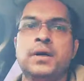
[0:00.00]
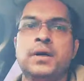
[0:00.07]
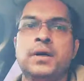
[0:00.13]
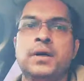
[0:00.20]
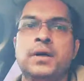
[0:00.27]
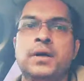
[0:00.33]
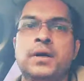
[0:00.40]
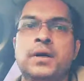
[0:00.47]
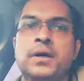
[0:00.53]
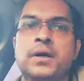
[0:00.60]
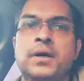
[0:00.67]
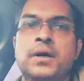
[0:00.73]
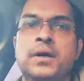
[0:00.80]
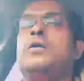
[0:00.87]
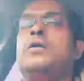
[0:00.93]
Well, what's going
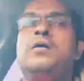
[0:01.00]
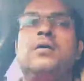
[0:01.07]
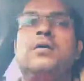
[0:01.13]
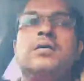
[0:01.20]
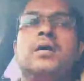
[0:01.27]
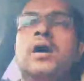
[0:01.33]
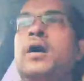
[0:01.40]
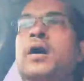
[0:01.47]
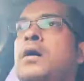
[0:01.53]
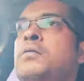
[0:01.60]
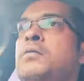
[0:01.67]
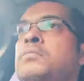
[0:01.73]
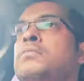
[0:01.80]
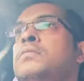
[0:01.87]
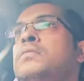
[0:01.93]
to happen
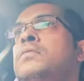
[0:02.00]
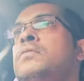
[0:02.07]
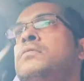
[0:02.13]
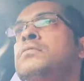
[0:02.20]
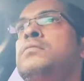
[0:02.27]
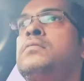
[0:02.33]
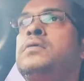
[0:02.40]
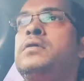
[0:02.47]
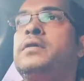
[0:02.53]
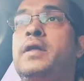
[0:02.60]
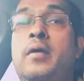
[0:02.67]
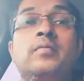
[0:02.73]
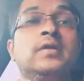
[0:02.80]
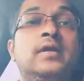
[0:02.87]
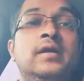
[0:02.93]
is you
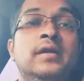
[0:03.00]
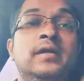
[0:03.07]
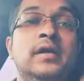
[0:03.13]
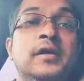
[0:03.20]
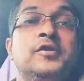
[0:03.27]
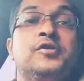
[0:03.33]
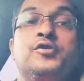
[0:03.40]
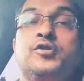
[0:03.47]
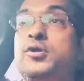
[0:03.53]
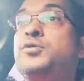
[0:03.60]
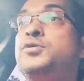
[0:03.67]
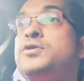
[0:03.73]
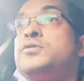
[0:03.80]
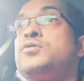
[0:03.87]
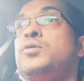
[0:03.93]
are
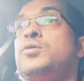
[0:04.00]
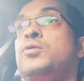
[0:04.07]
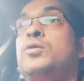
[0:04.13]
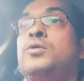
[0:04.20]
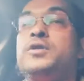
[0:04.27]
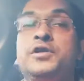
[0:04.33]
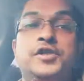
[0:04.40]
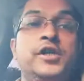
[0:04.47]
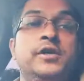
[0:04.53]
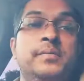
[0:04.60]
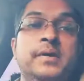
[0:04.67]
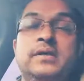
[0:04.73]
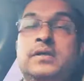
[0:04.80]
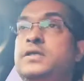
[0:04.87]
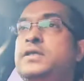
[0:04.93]

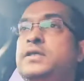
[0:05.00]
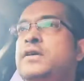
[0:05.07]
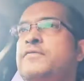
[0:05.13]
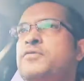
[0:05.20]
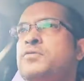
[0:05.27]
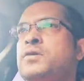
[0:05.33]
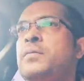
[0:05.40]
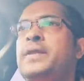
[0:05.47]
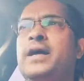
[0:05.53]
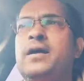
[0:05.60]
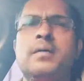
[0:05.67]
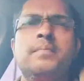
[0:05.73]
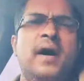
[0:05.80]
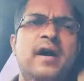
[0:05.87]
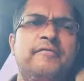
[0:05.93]
the institutions or the
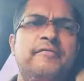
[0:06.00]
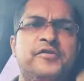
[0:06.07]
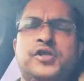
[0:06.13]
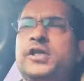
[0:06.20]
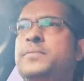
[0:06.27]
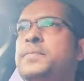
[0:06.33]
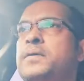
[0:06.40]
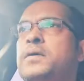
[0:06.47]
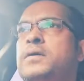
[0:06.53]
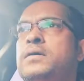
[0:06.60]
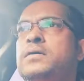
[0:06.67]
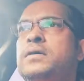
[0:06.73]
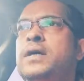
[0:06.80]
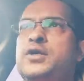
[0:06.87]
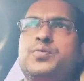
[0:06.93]
GBTC, for example,
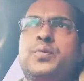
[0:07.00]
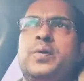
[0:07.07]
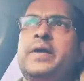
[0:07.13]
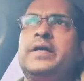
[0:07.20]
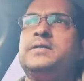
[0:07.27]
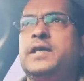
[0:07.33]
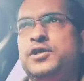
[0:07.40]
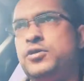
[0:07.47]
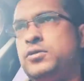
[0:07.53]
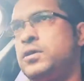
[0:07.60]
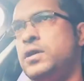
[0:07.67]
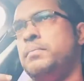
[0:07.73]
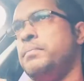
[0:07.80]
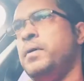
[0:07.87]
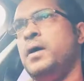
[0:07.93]
they're going to buy it for cheaper.
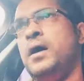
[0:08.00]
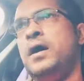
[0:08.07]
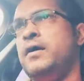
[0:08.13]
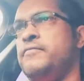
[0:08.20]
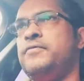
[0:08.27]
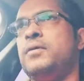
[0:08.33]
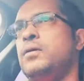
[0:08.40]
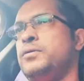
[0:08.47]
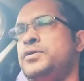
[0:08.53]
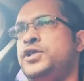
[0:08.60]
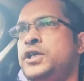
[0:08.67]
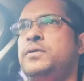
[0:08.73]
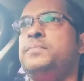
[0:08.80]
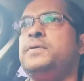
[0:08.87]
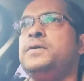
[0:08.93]
That's what it is. They're just going
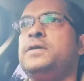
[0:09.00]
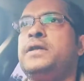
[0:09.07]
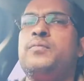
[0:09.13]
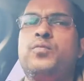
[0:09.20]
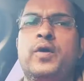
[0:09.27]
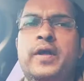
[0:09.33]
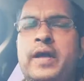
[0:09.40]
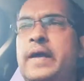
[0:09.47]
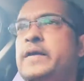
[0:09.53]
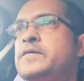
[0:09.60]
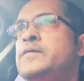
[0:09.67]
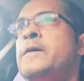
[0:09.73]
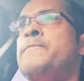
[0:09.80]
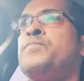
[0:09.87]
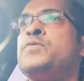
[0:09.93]
to buy it for a lot
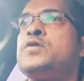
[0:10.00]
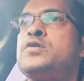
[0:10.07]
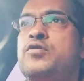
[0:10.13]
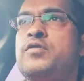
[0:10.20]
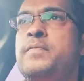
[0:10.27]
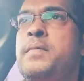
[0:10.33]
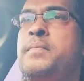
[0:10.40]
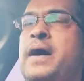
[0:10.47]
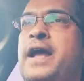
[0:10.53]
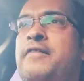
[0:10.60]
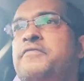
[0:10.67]
cheaper than what it is.